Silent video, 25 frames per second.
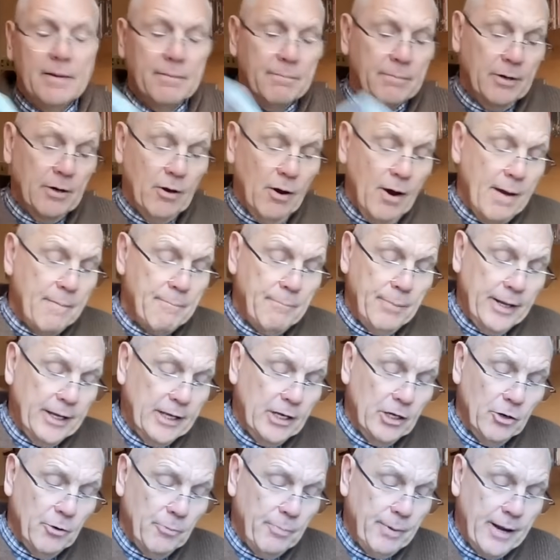But I'm
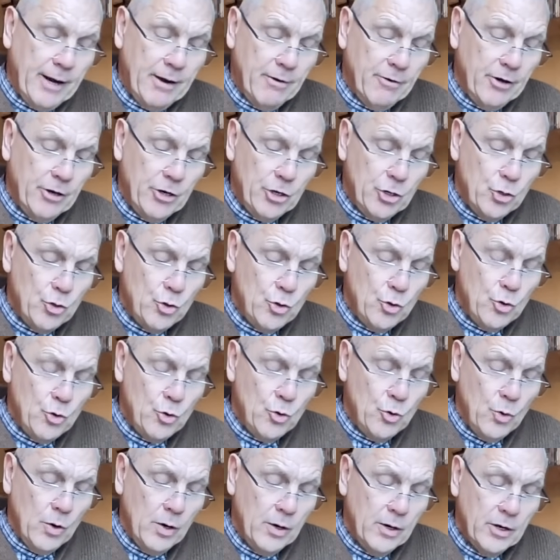picking up here a
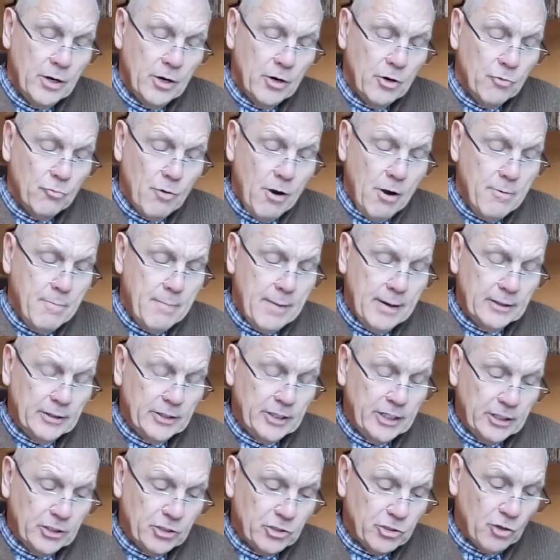new
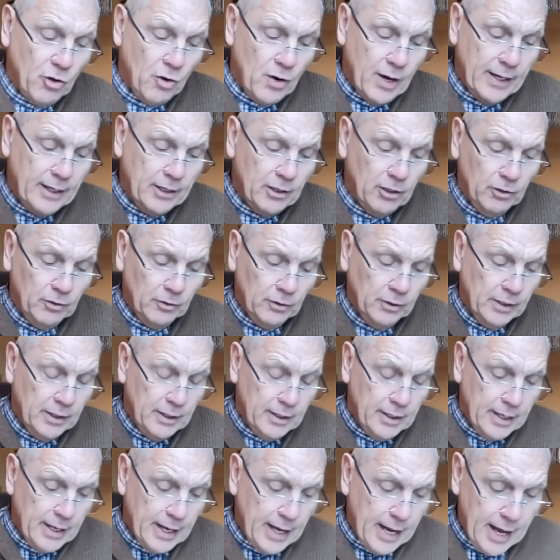romantic cycle
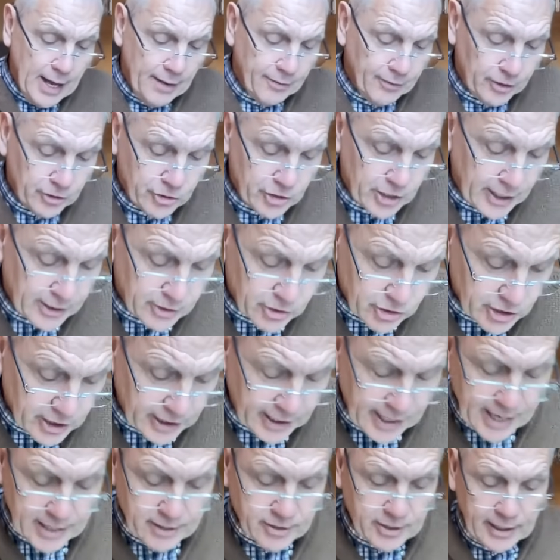and the chance to
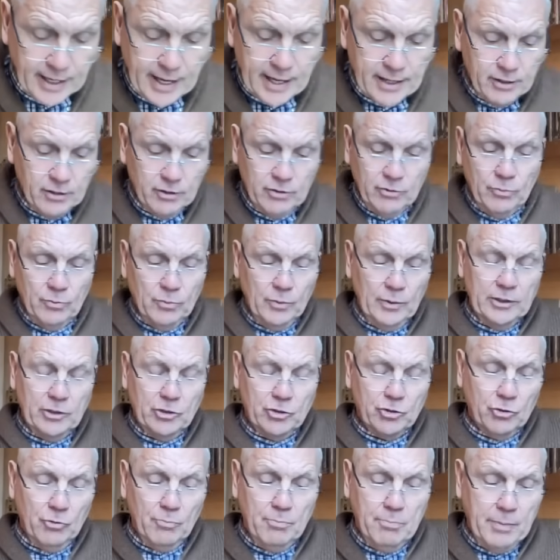get together with
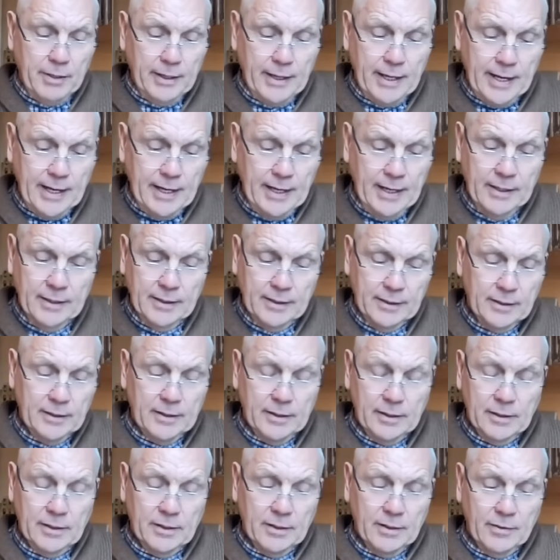somebody
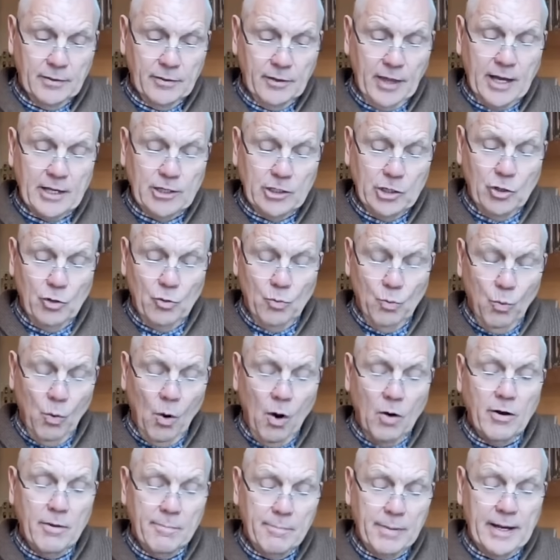that you
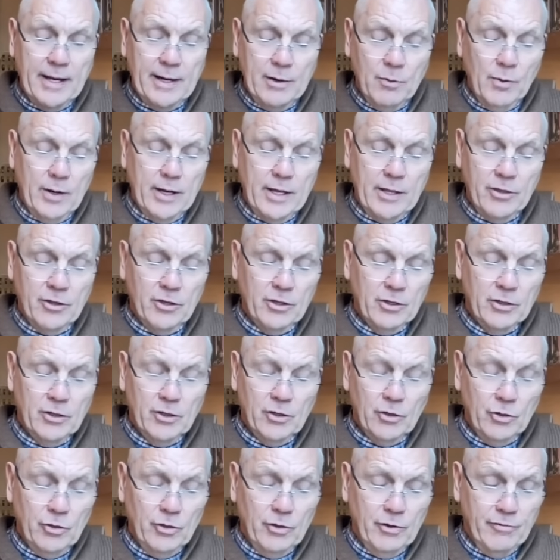want to be with,
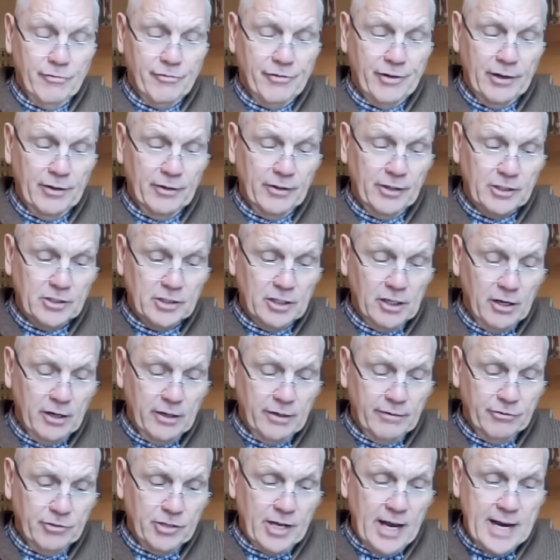who you feel there's a
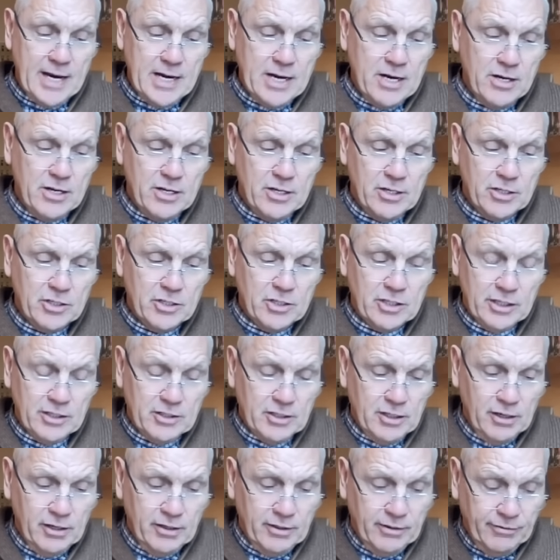lot of tenderness, there's
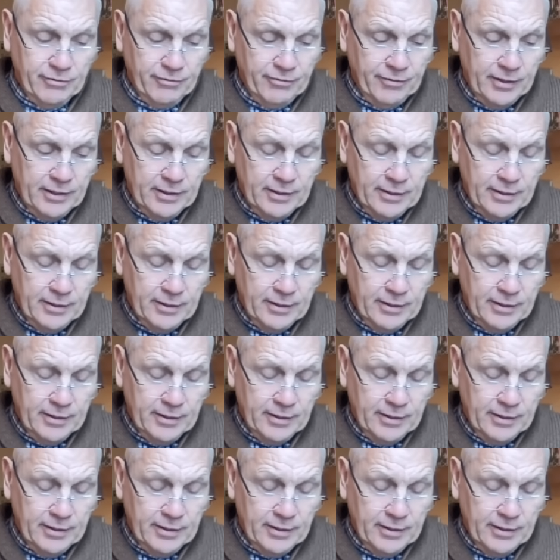a lot of